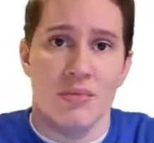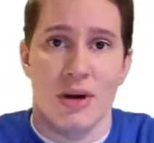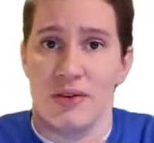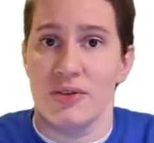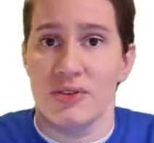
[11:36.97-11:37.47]

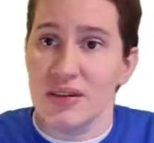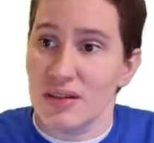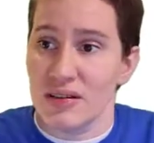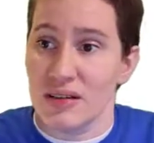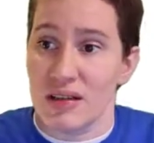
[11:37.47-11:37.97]
Math UC
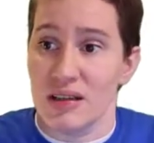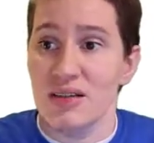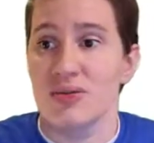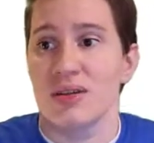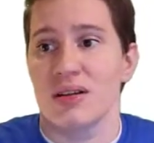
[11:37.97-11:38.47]
doesn't get
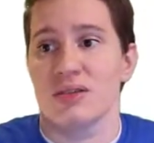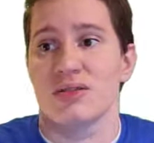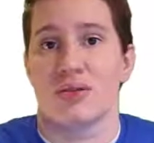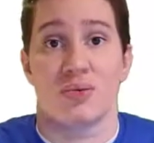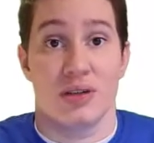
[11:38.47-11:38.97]
into it,
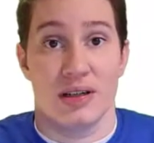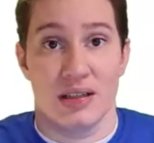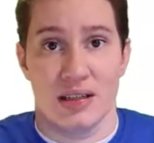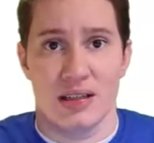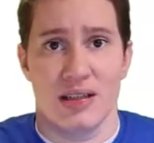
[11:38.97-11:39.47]
so we're not
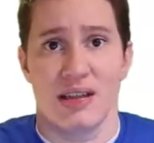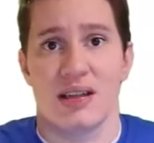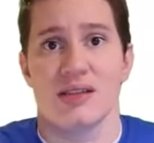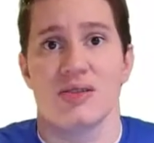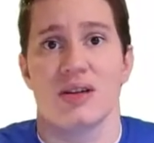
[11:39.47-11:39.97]
going to
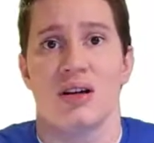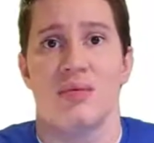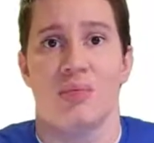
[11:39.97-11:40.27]
get into it.